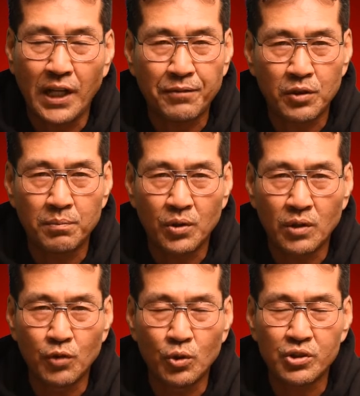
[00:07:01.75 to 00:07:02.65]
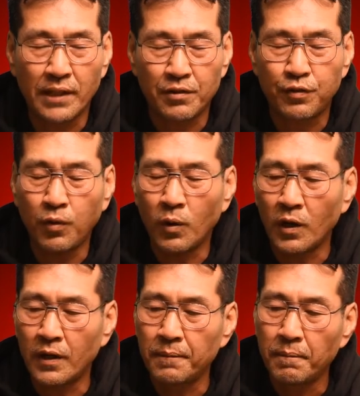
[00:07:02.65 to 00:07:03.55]
chapter in book of Luke, chapter
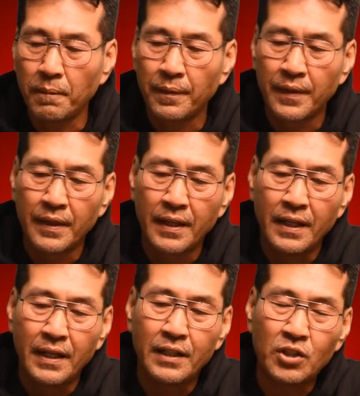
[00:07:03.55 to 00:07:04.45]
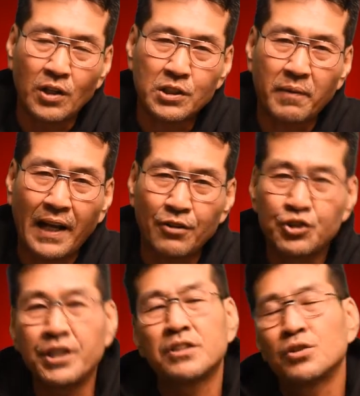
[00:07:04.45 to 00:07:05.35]
4, it talks about how
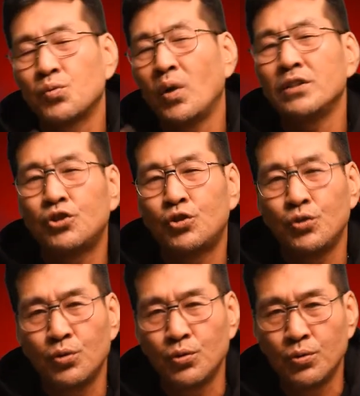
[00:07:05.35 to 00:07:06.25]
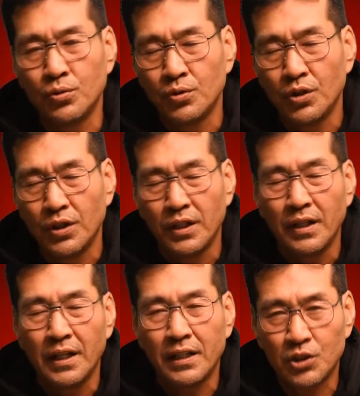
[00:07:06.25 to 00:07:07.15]
Jesus went to
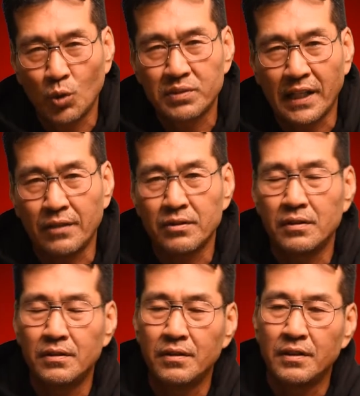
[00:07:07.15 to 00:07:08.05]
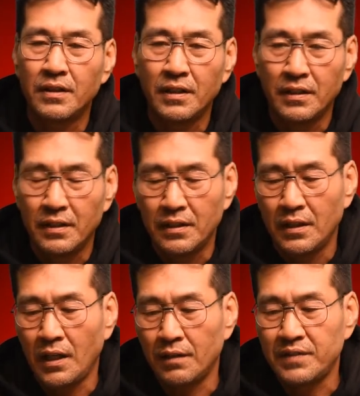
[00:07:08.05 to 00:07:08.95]
his hometown
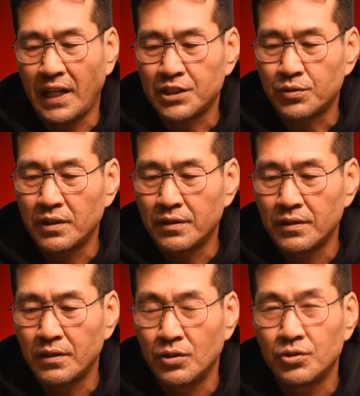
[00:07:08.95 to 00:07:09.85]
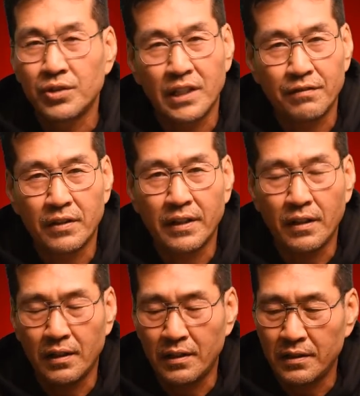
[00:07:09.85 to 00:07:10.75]
of Nazareth to give
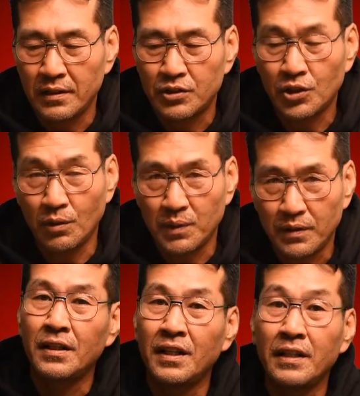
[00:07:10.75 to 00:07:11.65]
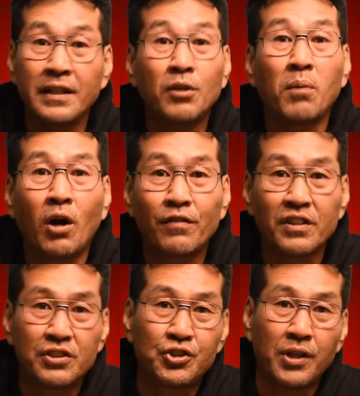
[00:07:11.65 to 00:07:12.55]
a, a, a, sermon. He did a
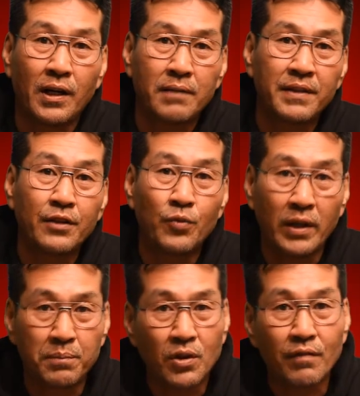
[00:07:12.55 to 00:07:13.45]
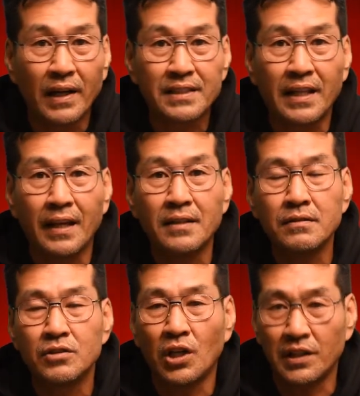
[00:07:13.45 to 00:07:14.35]
marvelous job. He read book of
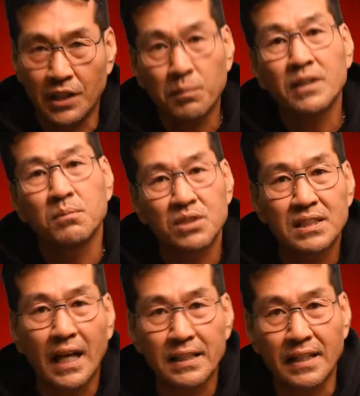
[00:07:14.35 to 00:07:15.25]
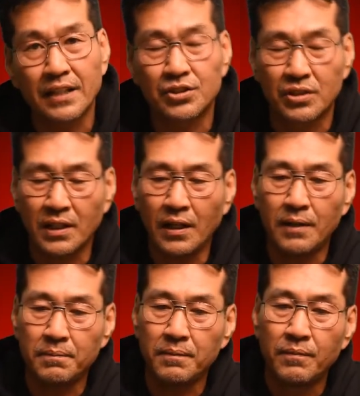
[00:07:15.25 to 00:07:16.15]
Isaiah, talking about the Messiah that is to
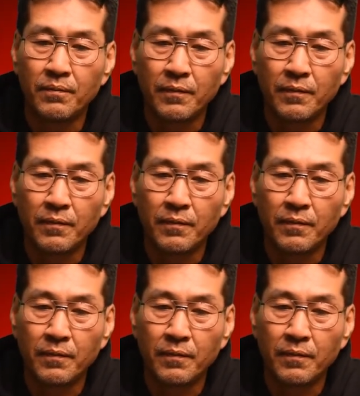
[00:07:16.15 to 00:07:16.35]
come.